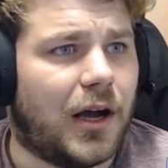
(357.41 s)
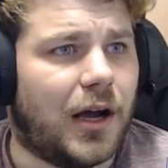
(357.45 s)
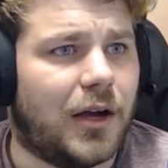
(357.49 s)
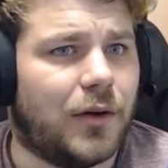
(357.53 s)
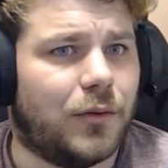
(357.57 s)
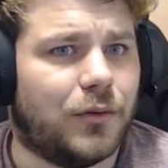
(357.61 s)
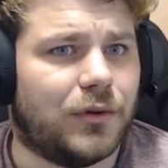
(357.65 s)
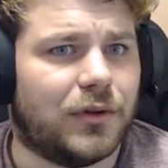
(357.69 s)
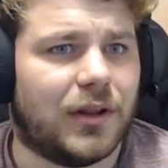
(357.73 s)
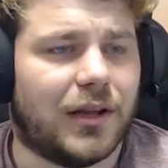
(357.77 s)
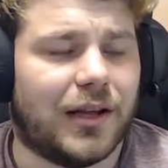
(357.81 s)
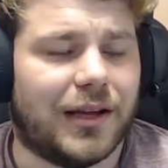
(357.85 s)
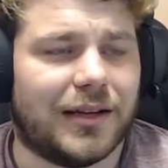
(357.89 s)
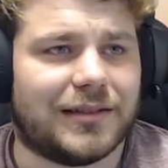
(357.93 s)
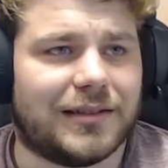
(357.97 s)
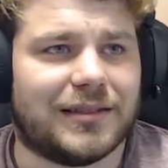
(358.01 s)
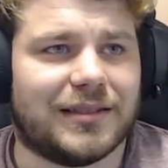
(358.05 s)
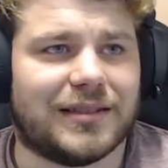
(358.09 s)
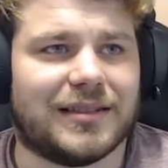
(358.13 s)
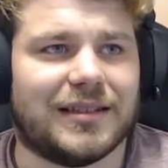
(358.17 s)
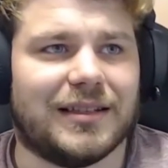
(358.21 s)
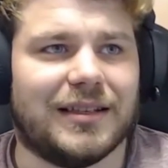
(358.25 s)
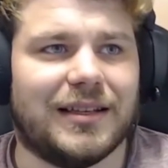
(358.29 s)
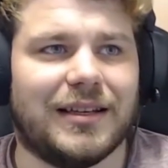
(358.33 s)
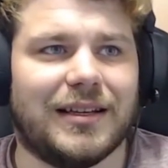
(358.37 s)
I would like
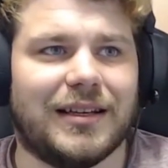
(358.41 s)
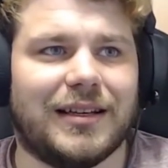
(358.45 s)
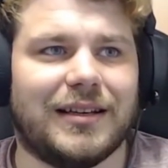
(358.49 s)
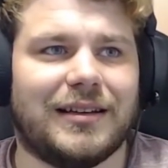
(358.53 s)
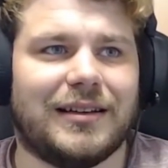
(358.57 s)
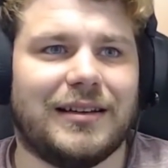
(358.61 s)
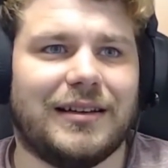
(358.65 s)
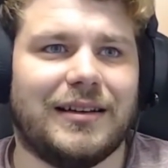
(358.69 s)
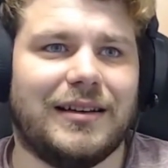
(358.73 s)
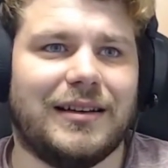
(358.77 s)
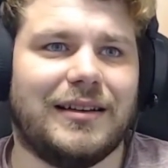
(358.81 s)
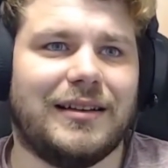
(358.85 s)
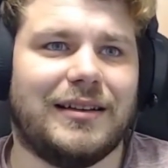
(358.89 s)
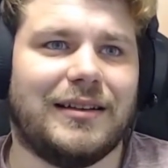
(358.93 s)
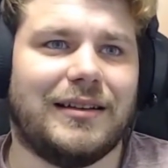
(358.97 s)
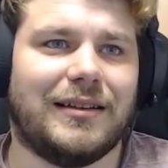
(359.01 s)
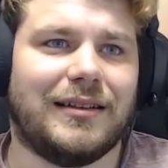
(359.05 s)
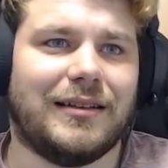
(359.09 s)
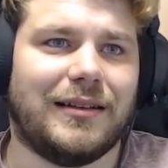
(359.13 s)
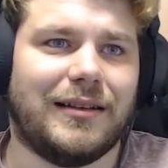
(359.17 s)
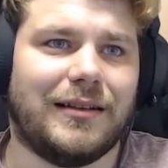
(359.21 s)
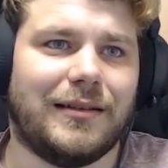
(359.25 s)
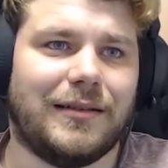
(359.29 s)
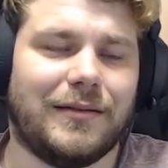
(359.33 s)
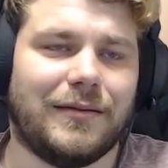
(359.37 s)
to see it.
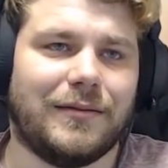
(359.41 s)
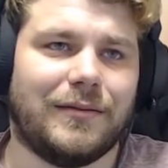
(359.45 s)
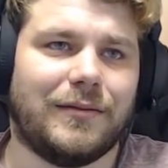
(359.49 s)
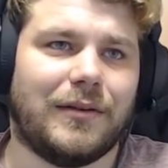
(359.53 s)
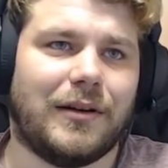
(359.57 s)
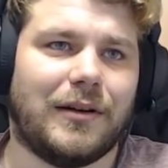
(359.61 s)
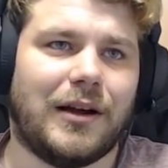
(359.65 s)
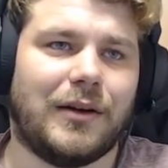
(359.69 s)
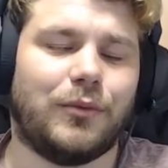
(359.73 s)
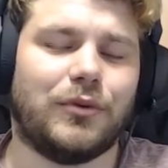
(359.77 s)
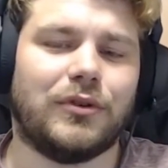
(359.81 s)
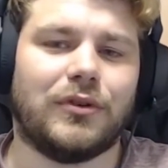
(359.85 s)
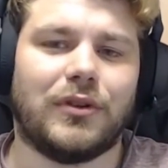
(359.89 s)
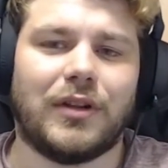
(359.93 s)
I